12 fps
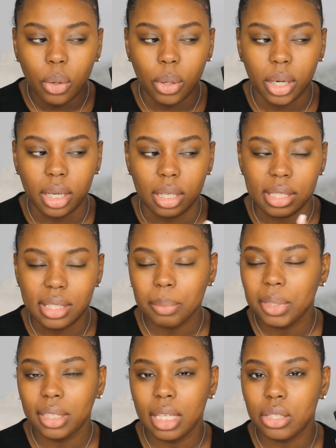or
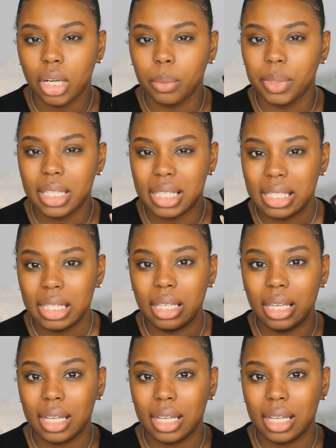something that started with a C.